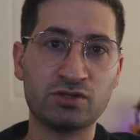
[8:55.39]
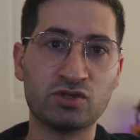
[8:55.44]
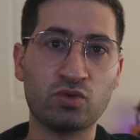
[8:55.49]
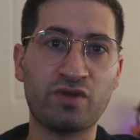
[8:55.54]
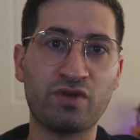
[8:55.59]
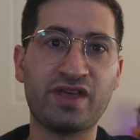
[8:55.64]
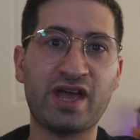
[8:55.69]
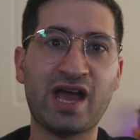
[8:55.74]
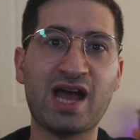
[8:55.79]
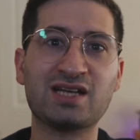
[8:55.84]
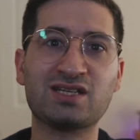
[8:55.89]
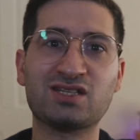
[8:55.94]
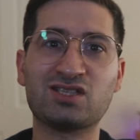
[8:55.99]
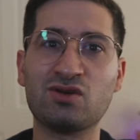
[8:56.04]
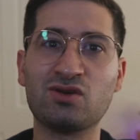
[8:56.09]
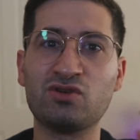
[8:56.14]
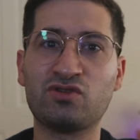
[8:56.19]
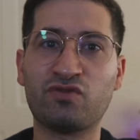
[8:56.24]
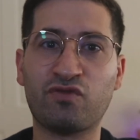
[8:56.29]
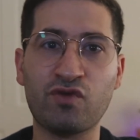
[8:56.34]
So when they ask
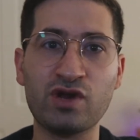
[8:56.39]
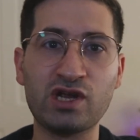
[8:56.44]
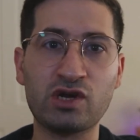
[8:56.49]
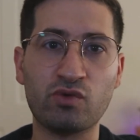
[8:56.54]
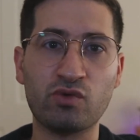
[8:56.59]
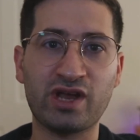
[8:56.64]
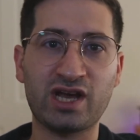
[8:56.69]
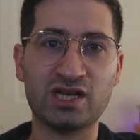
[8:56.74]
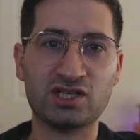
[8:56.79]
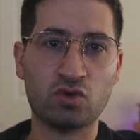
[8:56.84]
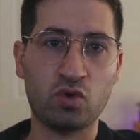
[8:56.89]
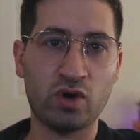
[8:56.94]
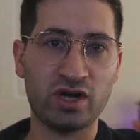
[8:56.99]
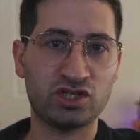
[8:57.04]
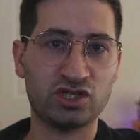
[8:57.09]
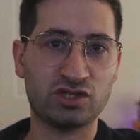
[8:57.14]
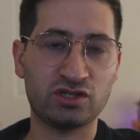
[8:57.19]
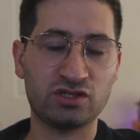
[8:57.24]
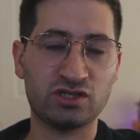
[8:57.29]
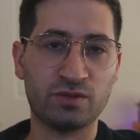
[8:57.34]
those frequently asked
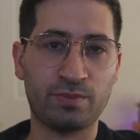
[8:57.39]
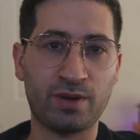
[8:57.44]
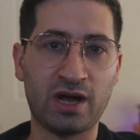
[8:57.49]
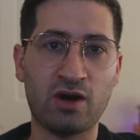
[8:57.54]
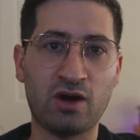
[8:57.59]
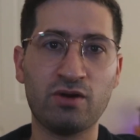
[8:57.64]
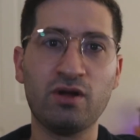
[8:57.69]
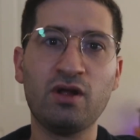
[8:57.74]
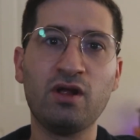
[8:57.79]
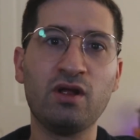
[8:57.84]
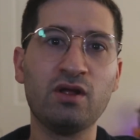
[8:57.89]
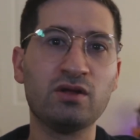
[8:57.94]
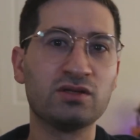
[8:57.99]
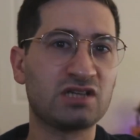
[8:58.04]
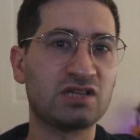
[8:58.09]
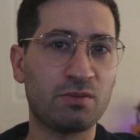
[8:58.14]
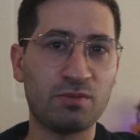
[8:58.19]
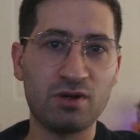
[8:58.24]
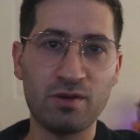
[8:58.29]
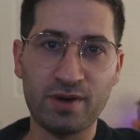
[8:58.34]
questions about,
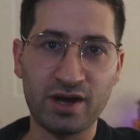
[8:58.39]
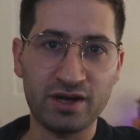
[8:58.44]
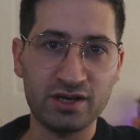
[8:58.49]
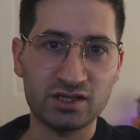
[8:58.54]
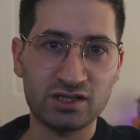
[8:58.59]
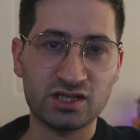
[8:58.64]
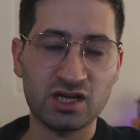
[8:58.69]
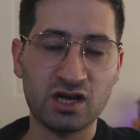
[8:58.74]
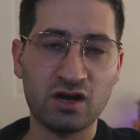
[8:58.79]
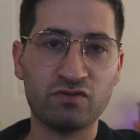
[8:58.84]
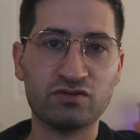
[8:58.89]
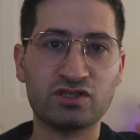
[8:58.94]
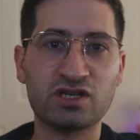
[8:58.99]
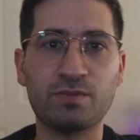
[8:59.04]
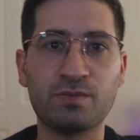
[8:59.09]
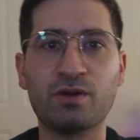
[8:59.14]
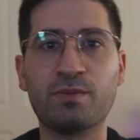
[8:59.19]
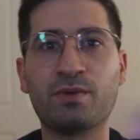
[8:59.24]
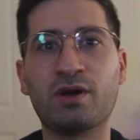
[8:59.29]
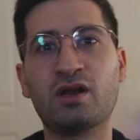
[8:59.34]
tell me about yourself,
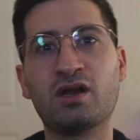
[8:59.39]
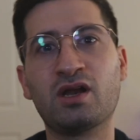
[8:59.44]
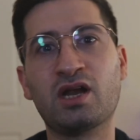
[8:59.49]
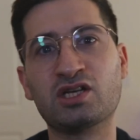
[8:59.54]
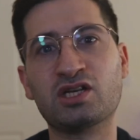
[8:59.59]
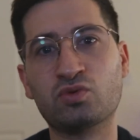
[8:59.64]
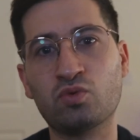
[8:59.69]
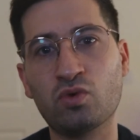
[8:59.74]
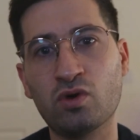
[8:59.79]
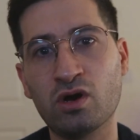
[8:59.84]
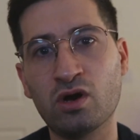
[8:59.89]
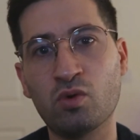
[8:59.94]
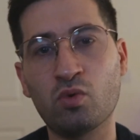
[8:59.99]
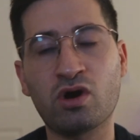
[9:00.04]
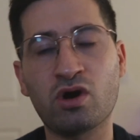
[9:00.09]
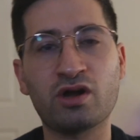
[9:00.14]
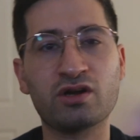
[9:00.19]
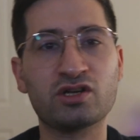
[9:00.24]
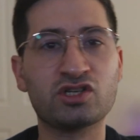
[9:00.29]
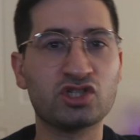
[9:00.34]
tell me about your last work,
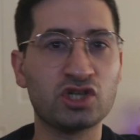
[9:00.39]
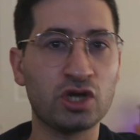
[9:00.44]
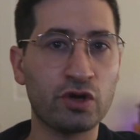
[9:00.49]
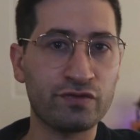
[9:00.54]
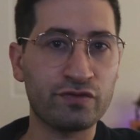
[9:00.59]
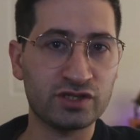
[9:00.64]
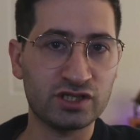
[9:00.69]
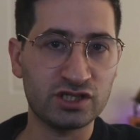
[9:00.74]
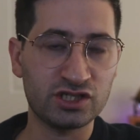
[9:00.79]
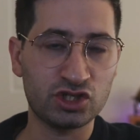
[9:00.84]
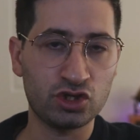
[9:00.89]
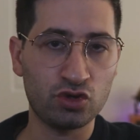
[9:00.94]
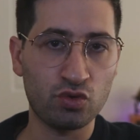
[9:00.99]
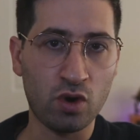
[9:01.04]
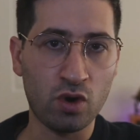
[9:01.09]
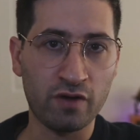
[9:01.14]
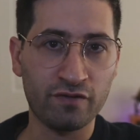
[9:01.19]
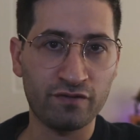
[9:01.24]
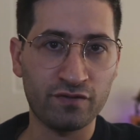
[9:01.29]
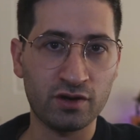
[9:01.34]
what kind of services do
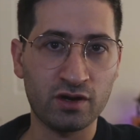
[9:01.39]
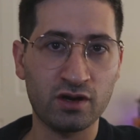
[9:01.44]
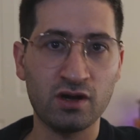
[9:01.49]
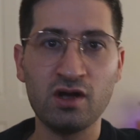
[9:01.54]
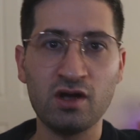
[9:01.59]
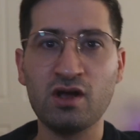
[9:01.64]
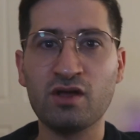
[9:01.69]
you offer,